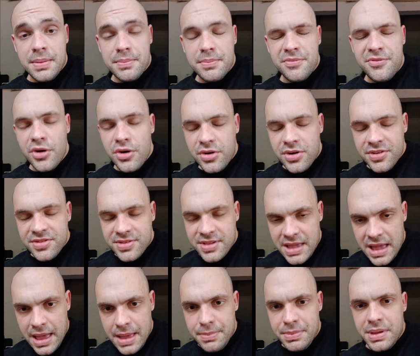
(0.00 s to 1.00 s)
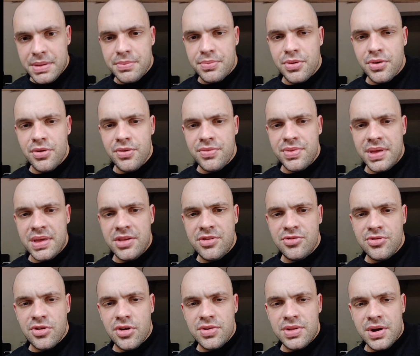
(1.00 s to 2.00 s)
Focus can be improved. There is
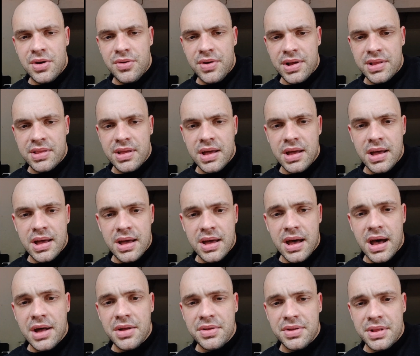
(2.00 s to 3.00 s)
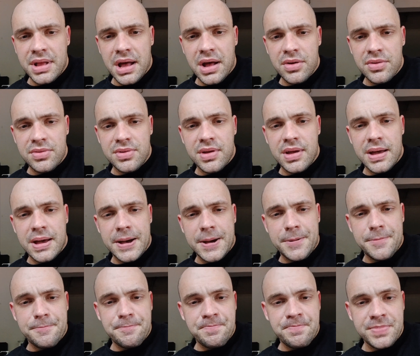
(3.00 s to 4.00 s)
no direct out and out
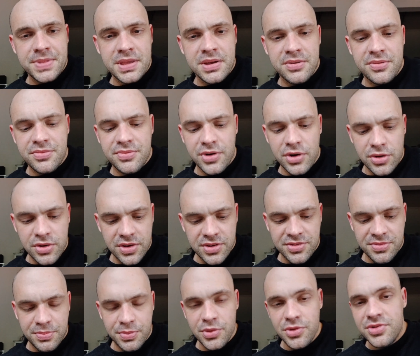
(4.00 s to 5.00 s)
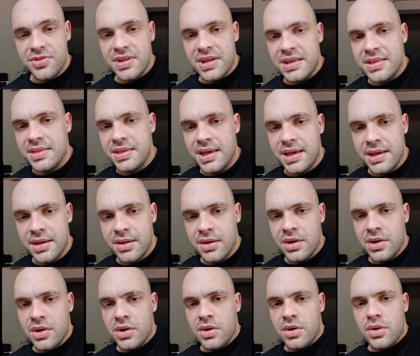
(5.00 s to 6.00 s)
focus booster in there,
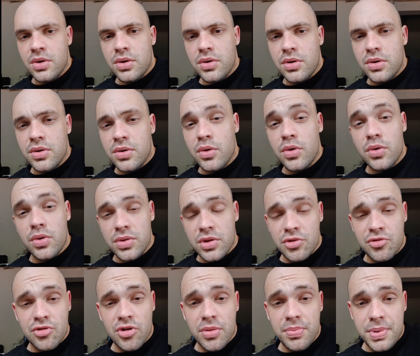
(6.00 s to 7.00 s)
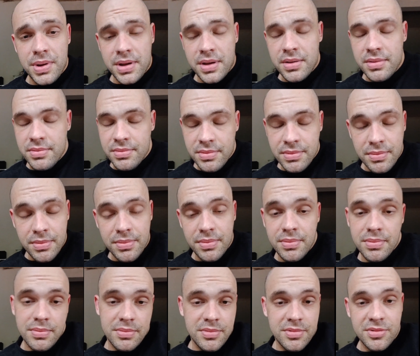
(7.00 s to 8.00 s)
or nootropic.
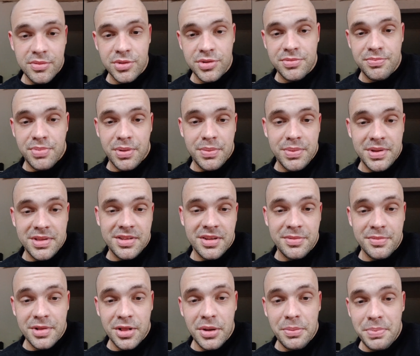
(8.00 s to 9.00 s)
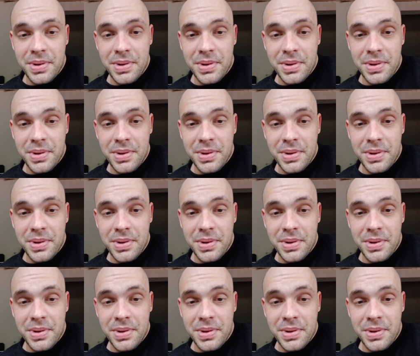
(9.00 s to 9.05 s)
Would probably sound a lot